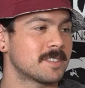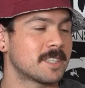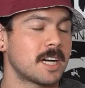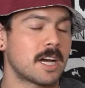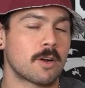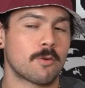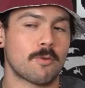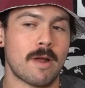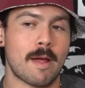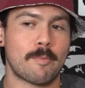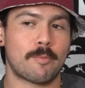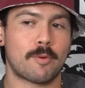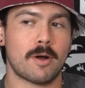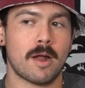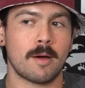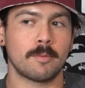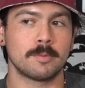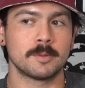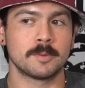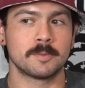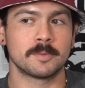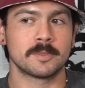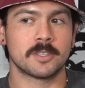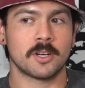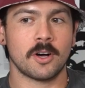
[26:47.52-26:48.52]
Got a rap
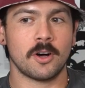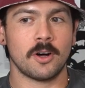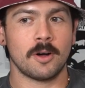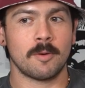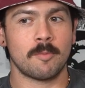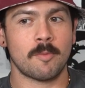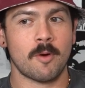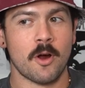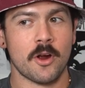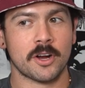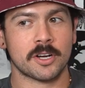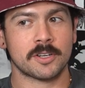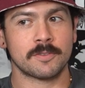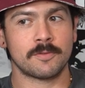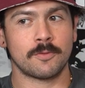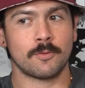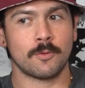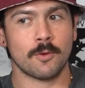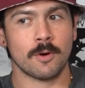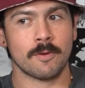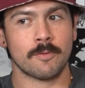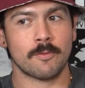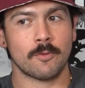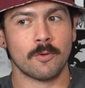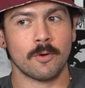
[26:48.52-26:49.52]
problem? Call Mark
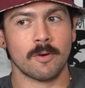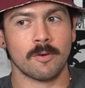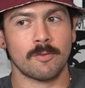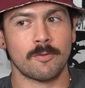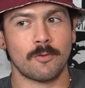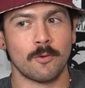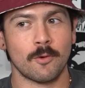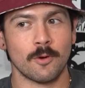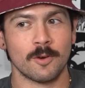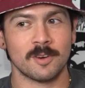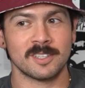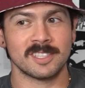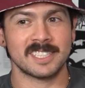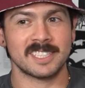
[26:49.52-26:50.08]
444